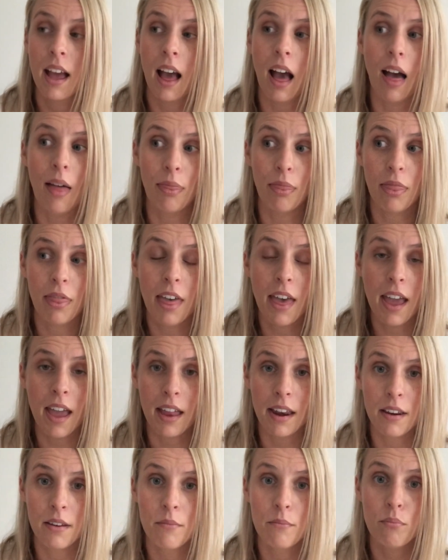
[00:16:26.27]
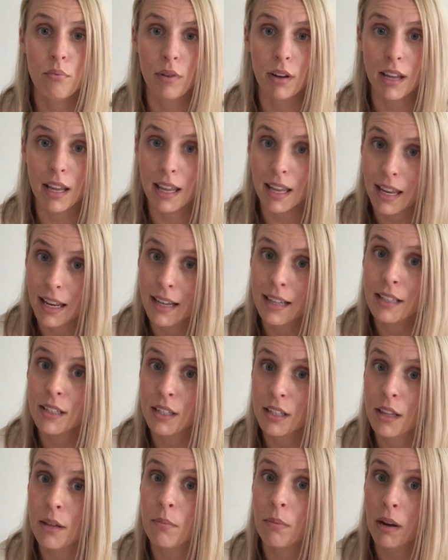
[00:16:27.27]
And then bring it into
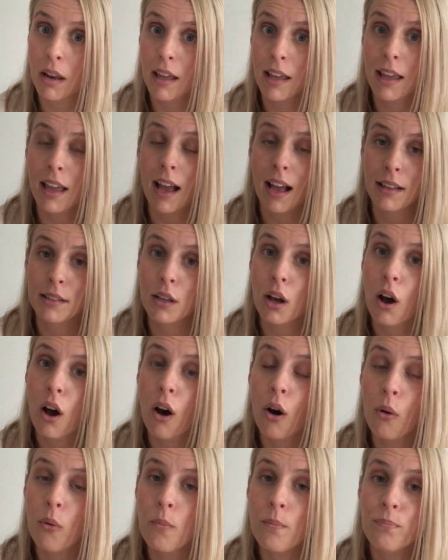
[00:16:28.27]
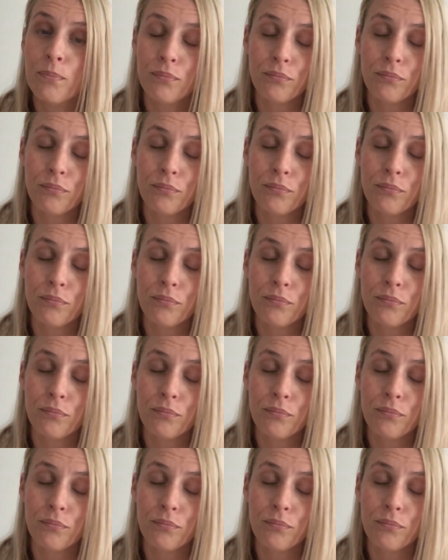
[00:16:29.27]
the play as a whole.